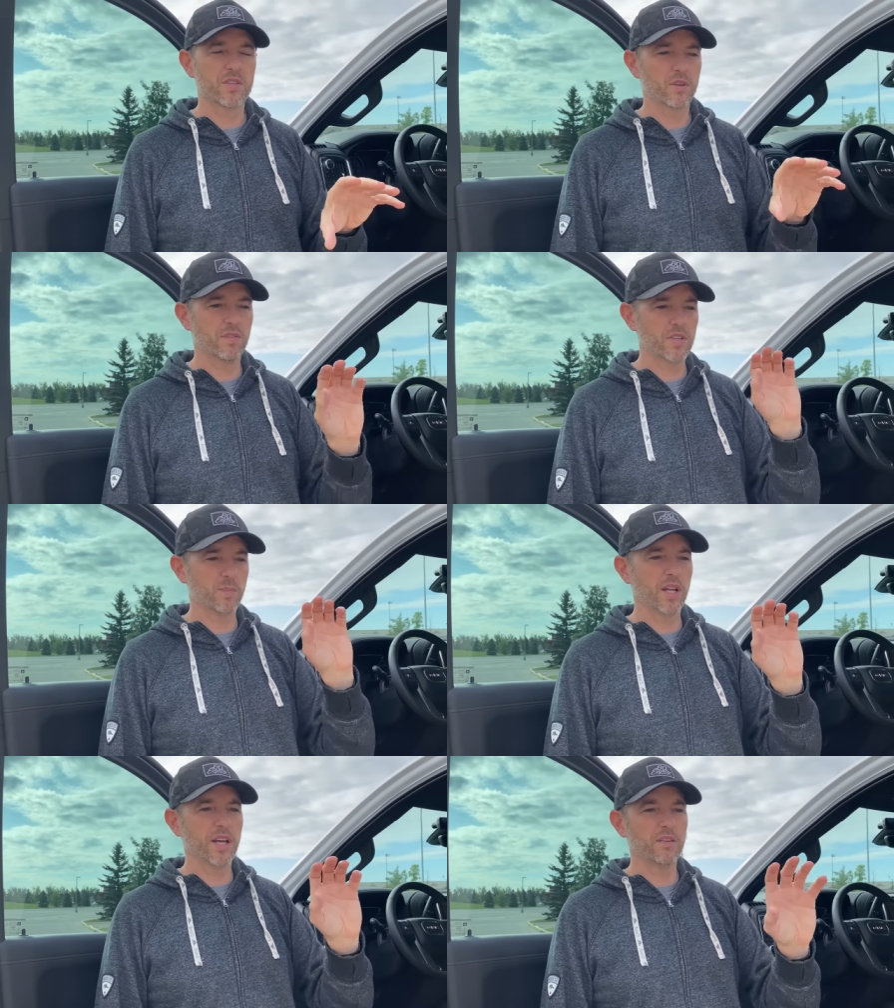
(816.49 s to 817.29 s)
So if it's
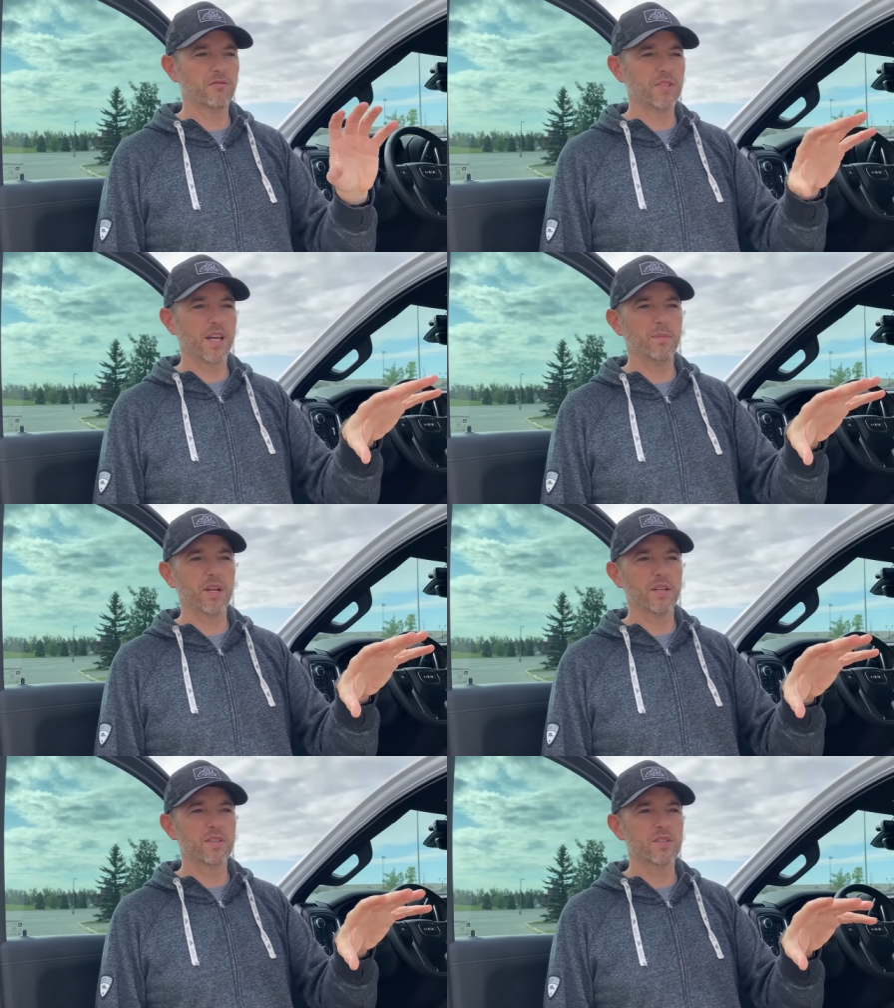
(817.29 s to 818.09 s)
playing for 10
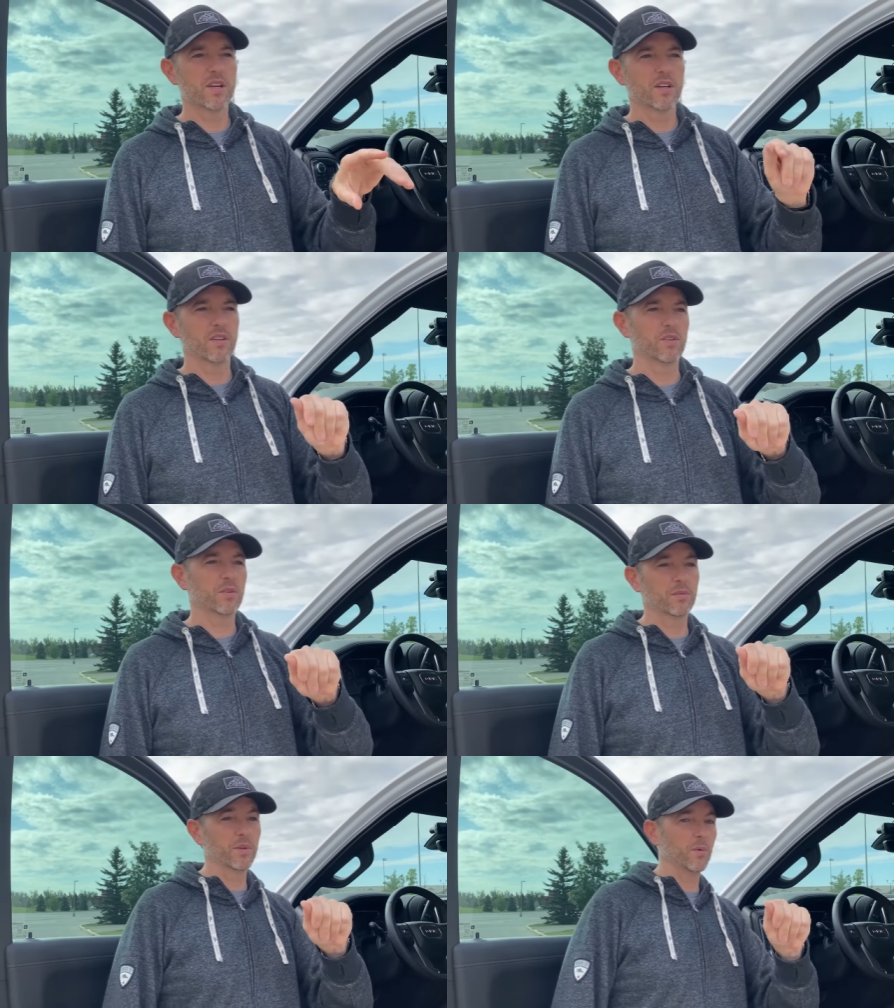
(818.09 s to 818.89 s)
minutes, you
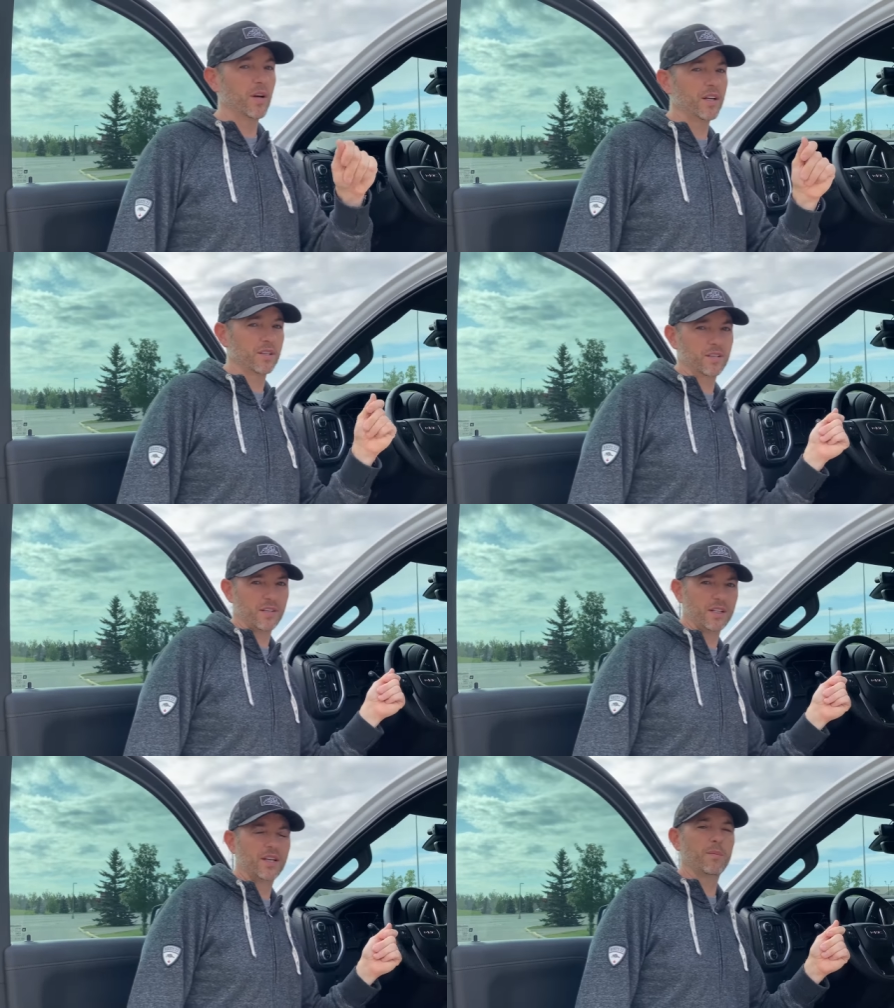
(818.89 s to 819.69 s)
can rewind
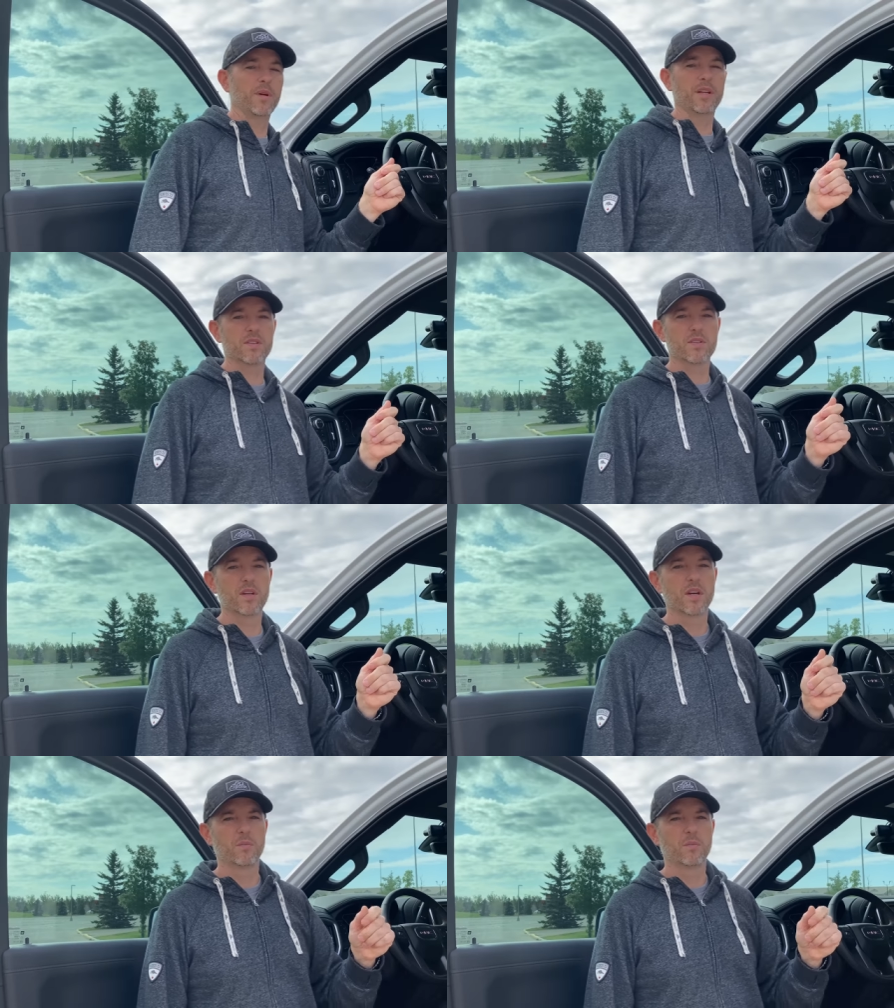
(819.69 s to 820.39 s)
that 10 minutes.